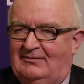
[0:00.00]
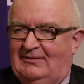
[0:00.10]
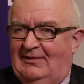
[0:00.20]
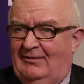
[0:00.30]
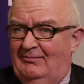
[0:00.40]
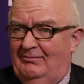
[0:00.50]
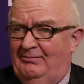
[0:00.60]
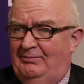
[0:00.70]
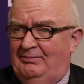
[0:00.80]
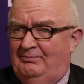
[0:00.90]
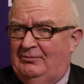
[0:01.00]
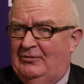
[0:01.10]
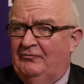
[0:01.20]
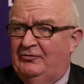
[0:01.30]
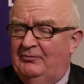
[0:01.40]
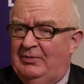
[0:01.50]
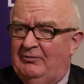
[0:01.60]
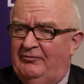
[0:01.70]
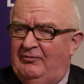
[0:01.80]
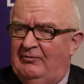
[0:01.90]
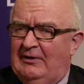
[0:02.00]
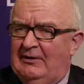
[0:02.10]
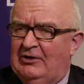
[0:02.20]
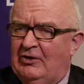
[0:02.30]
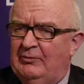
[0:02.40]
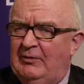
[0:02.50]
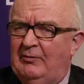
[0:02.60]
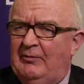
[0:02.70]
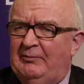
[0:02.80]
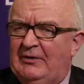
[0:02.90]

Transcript: How confident people feel about the economy?